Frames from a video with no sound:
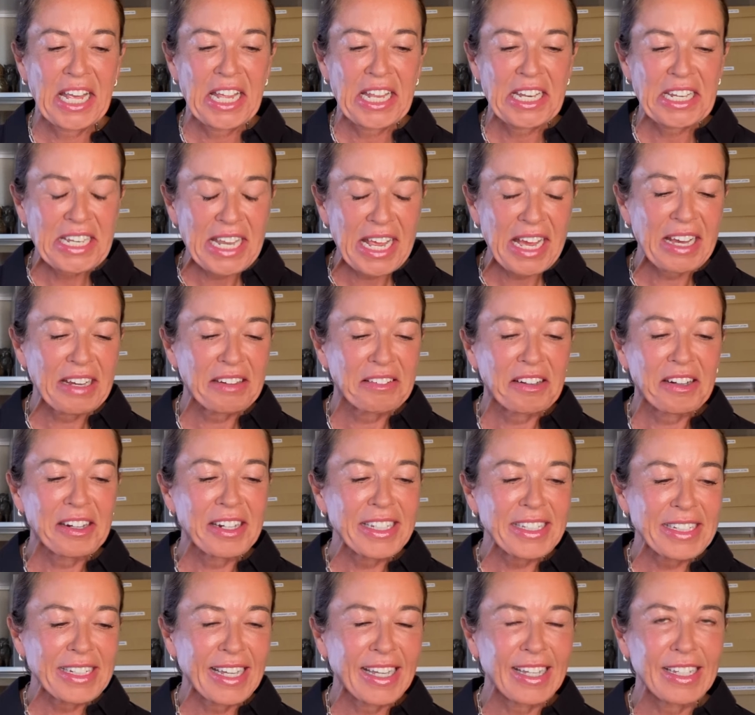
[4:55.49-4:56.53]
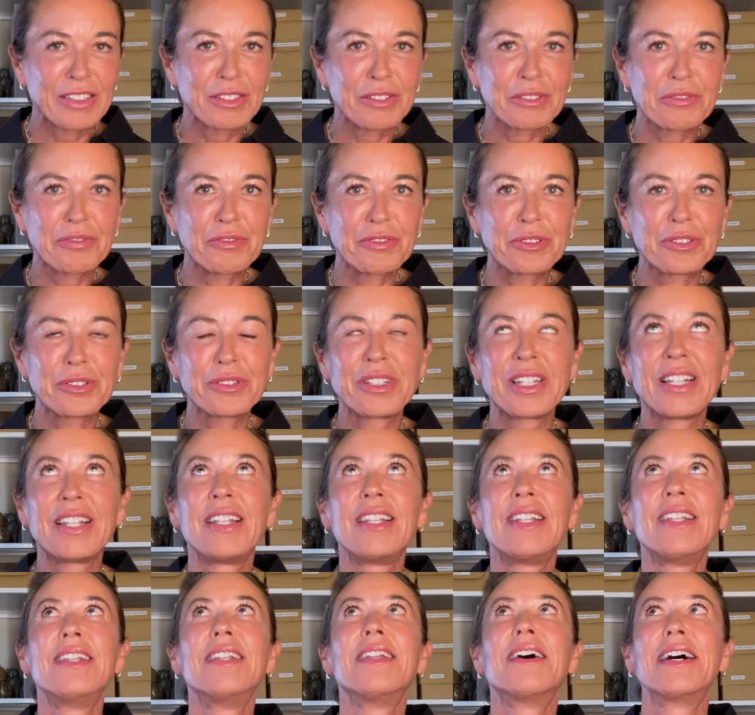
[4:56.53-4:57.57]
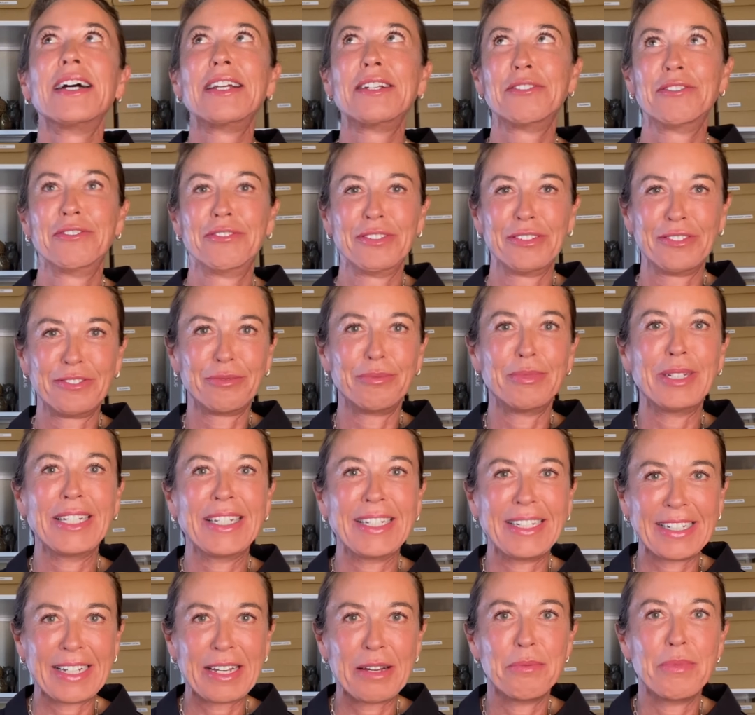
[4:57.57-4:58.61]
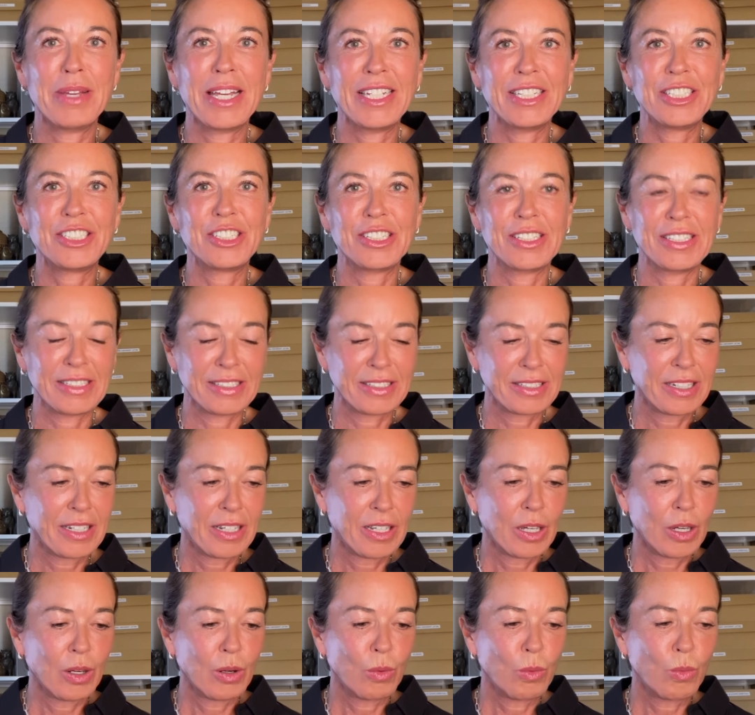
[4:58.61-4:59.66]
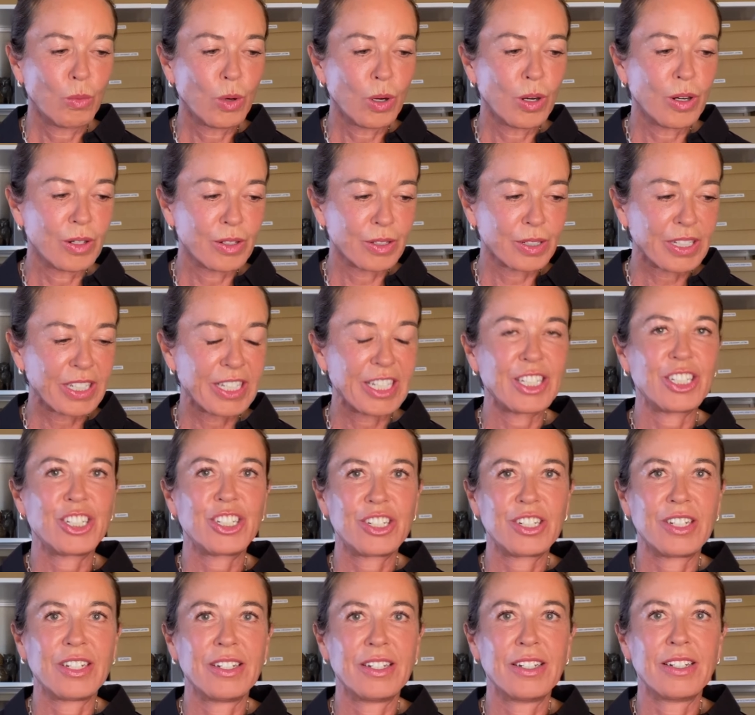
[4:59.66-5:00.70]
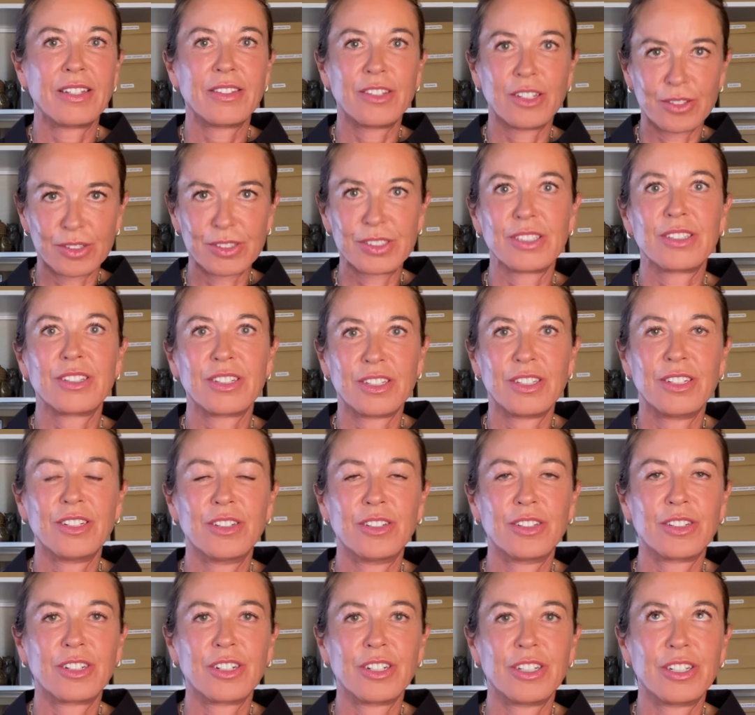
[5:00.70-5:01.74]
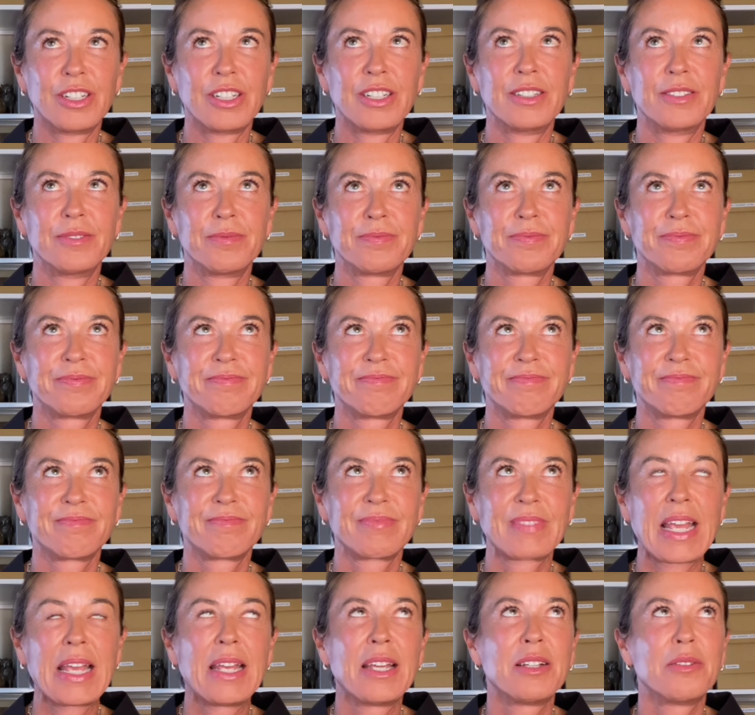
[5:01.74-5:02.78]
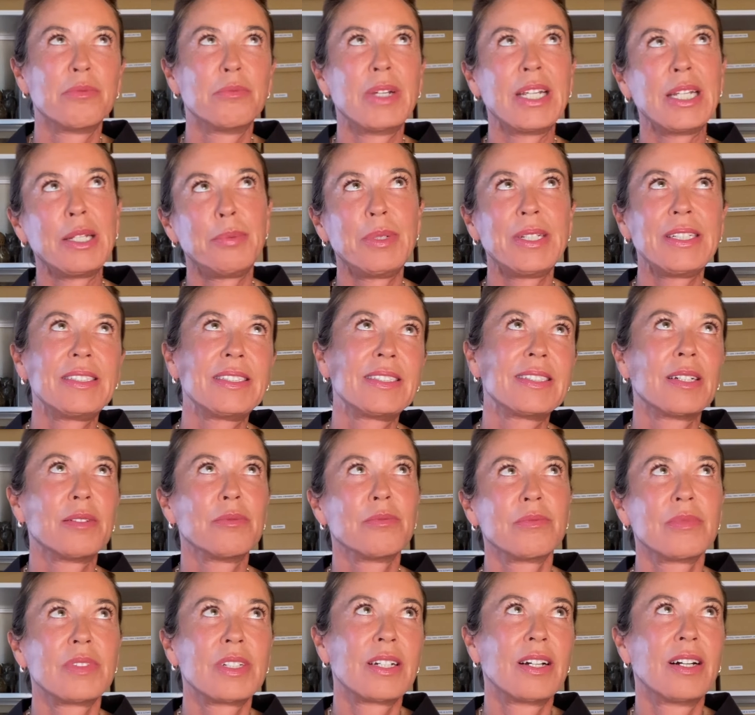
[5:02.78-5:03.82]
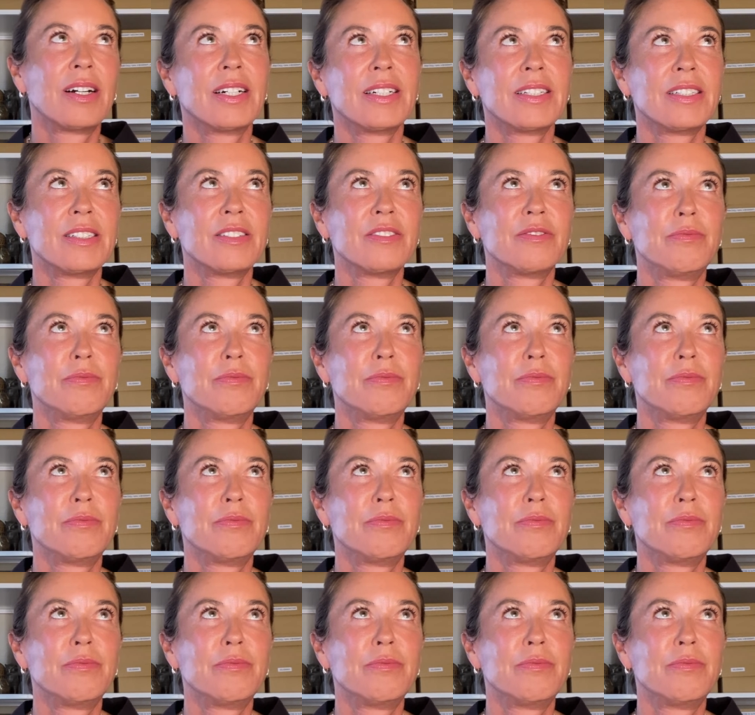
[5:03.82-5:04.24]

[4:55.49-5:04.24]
Now, I can't for the life of me imagine what kitchen those are going to look good in. Maybe some kind of